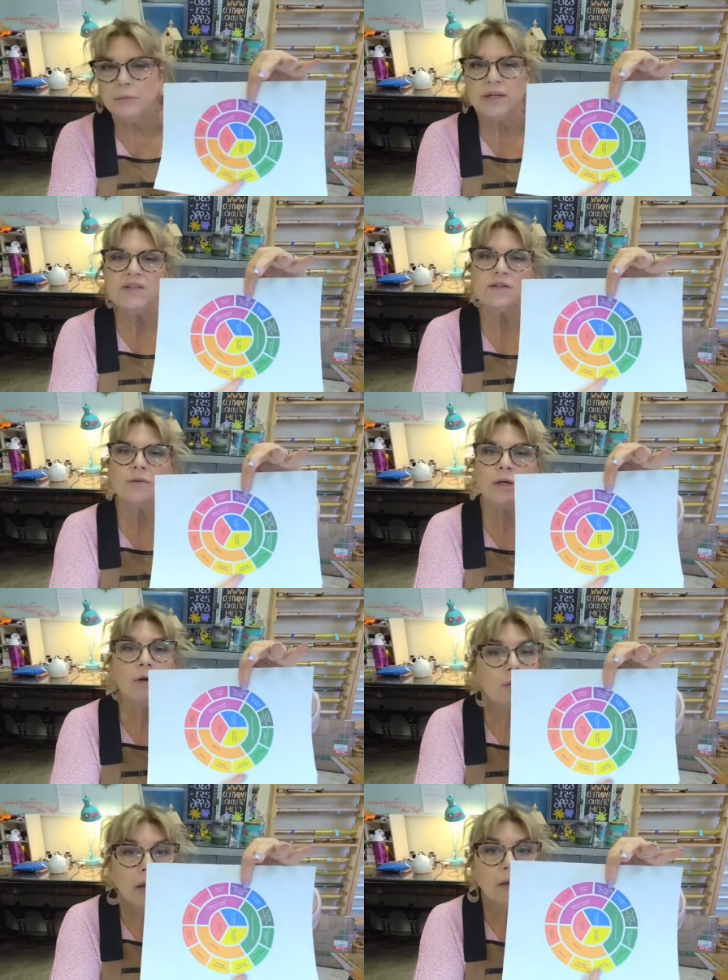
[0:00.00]
my
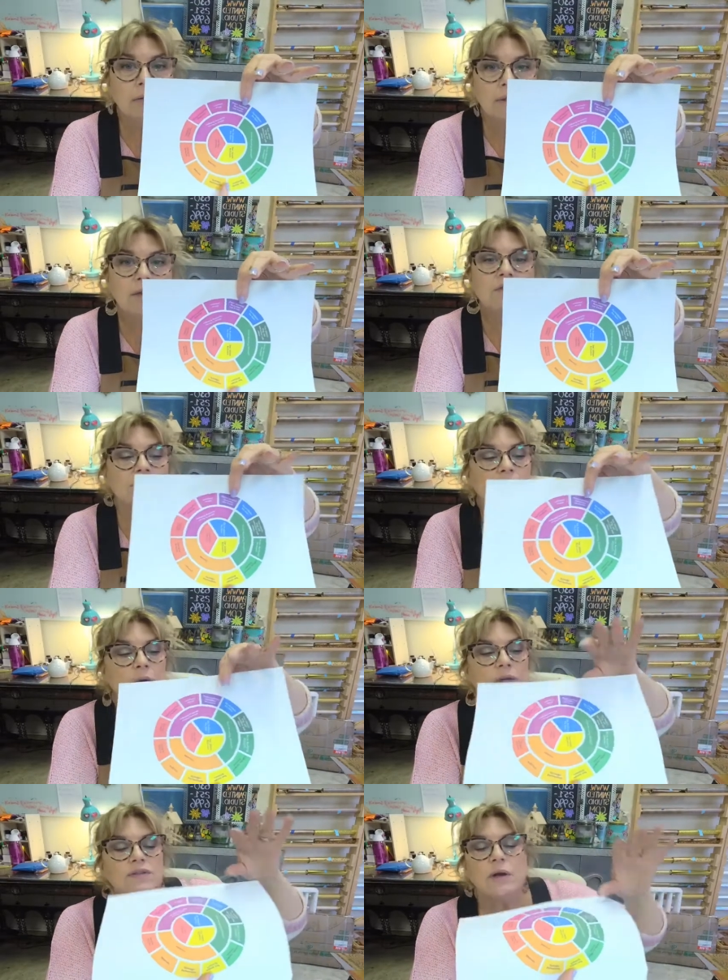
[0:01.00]
studio color wheels.
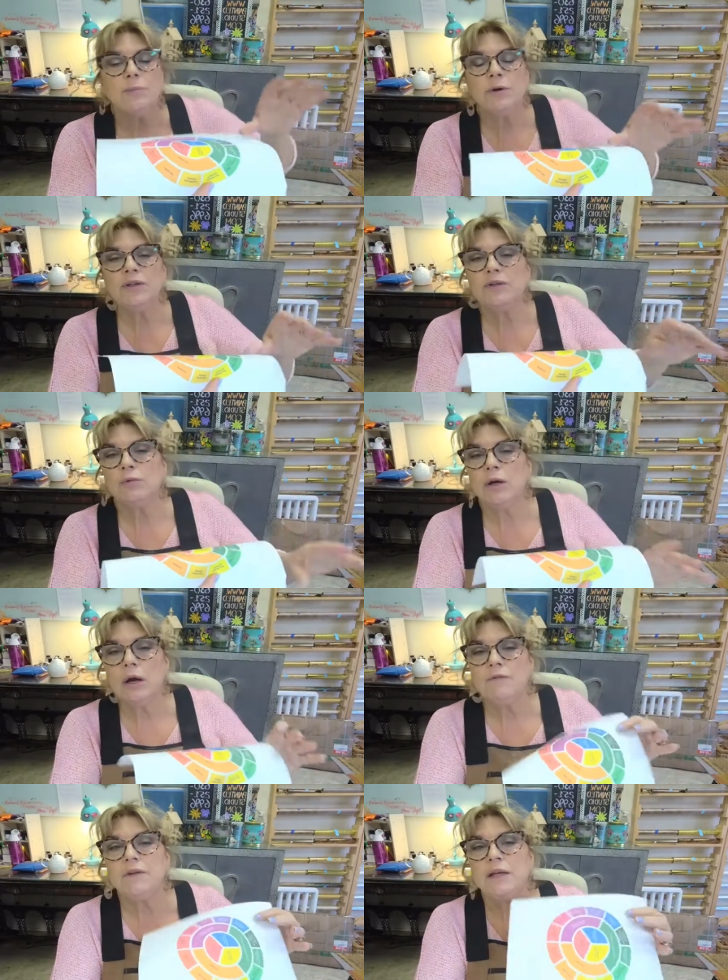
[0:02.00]
So I printed one
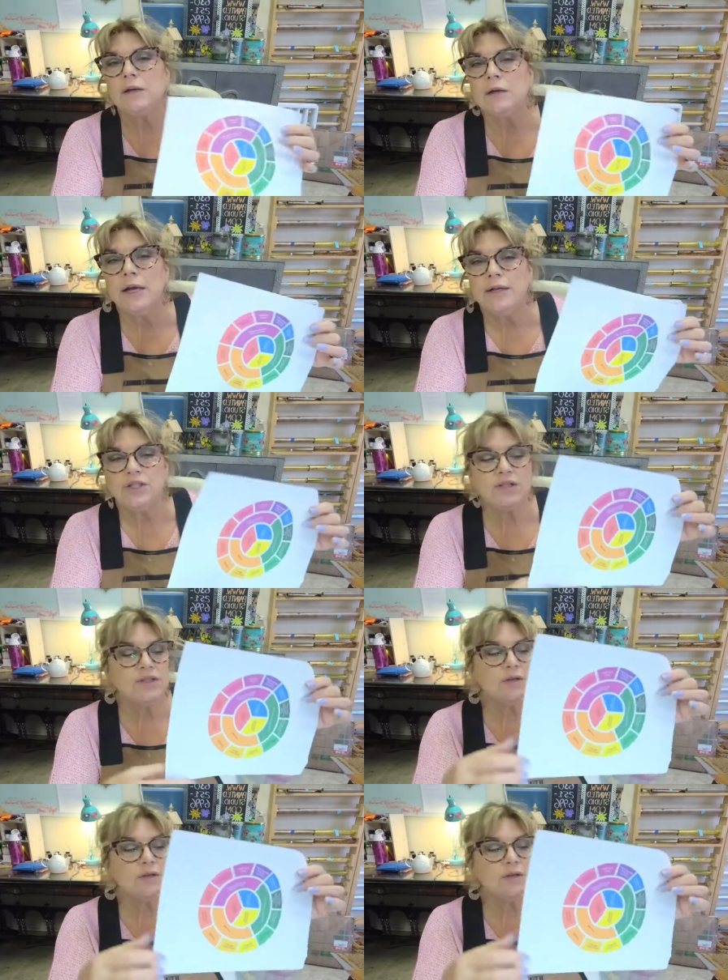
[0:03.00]
off the internet just so